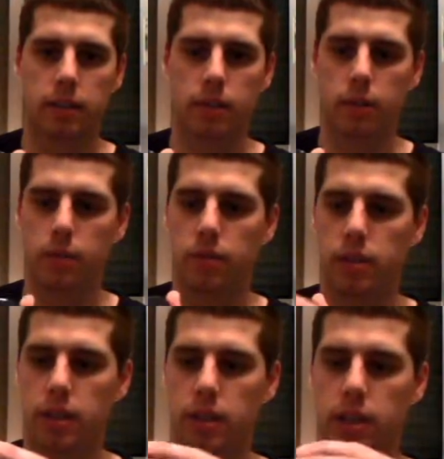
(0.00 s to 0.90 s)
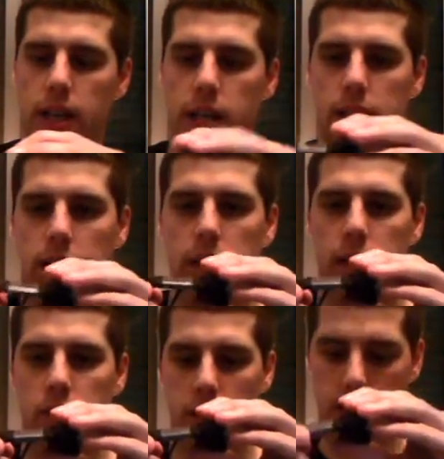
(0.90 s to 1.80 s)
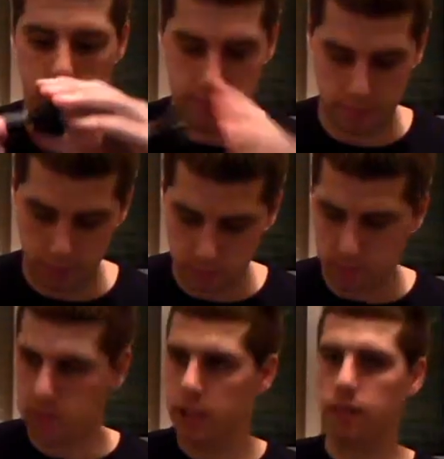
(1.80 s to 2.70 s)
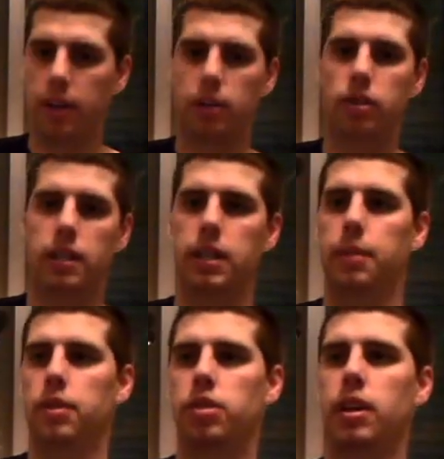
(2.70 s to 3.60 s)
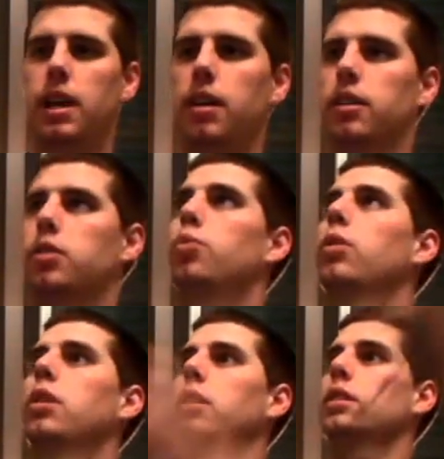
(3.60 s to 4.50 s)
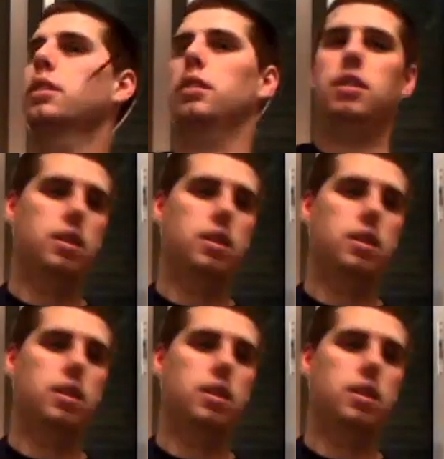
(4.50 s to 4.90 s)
Won't move side to side, and literally, if I can try and demonstrate how this works.